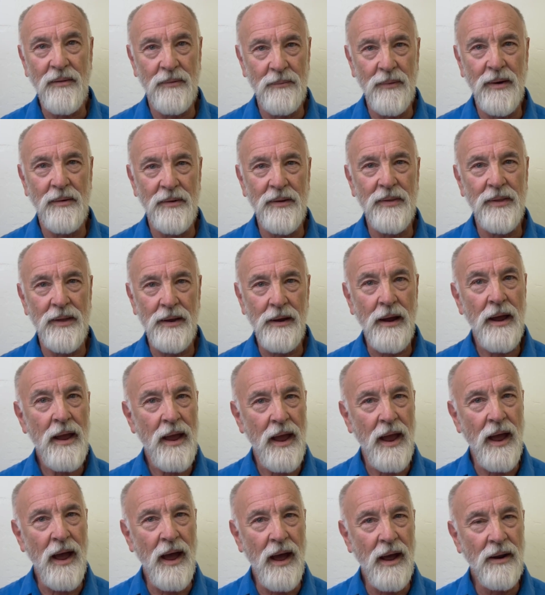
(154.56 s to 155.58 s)
him everything I
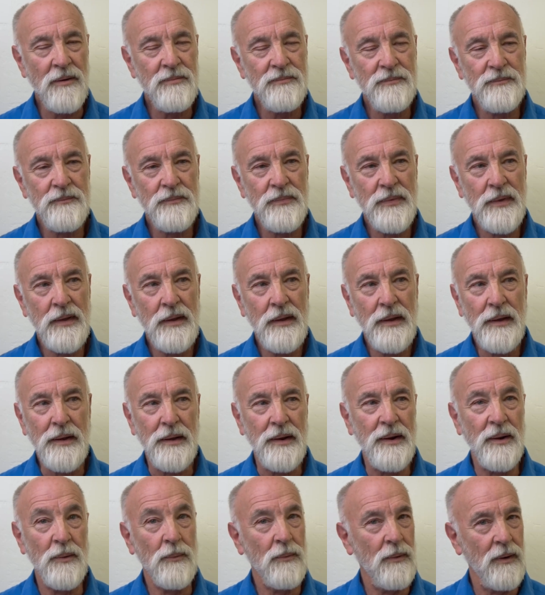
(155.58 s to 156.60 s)
had,
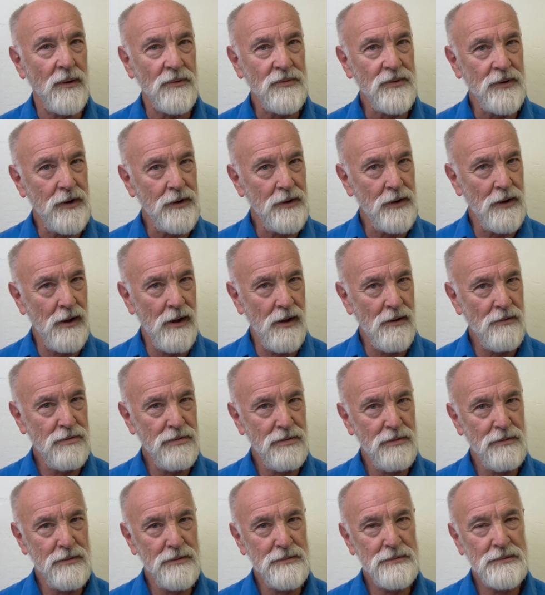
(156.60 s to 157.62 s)
and it wasn't
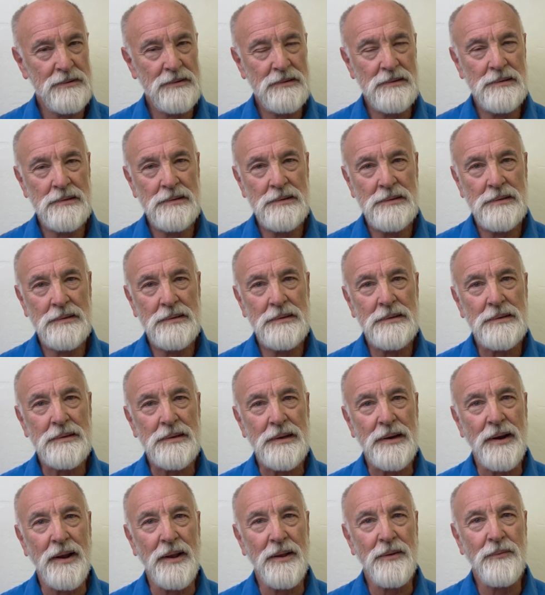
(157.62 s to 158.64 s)
enough.
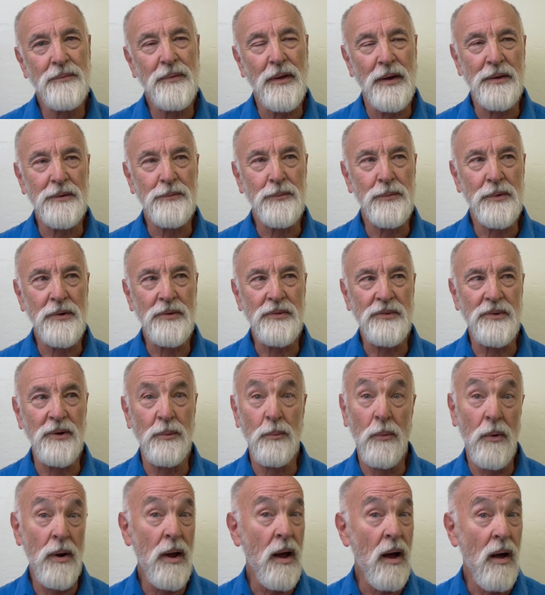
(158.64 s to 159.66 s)
And I wished
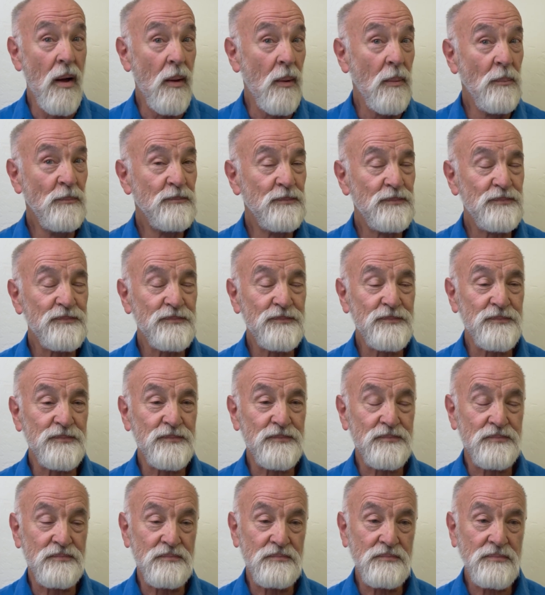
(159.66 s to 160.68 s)
him well.
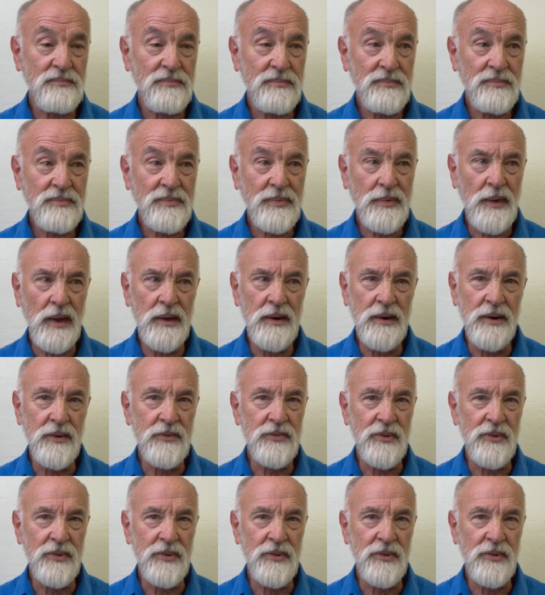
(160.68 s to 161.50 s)
And he